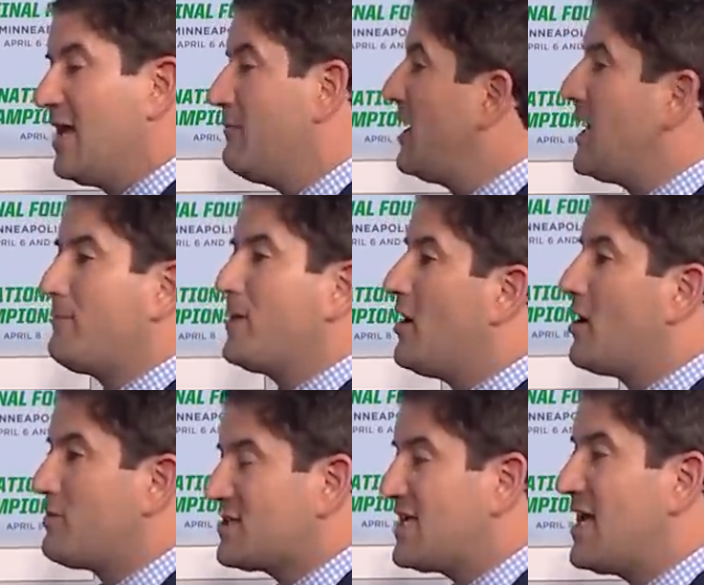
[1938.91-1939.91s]
May not be one hundred
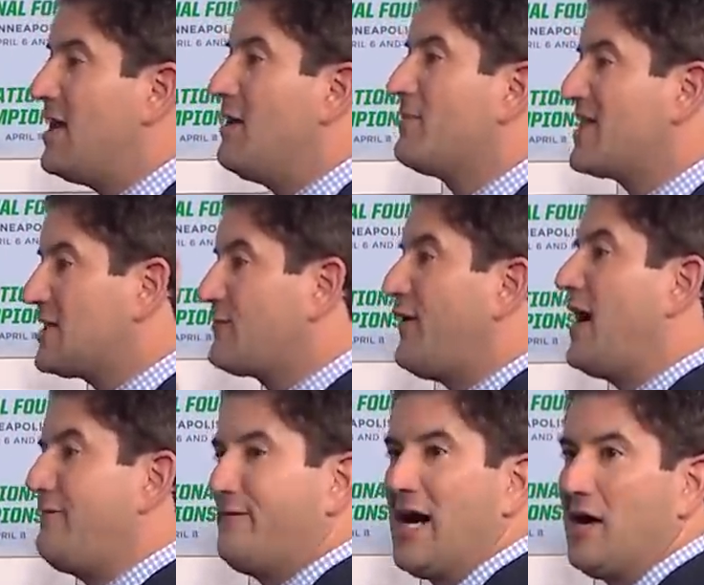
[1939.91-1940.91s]
percent, but that's
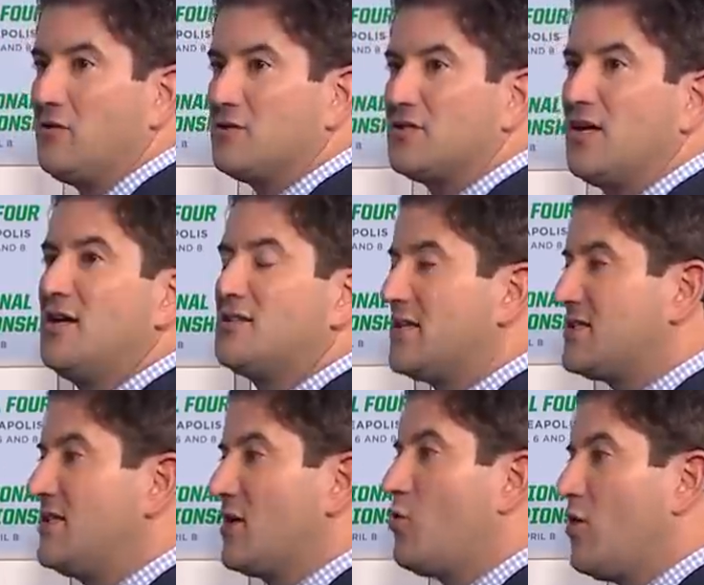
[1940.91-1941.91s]
five fouls. So that's
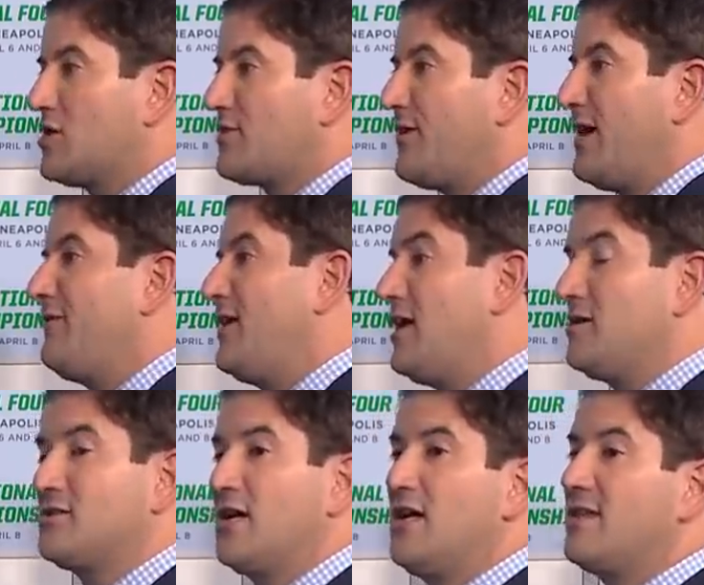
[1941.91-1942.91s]
Nick Ward's five fouls.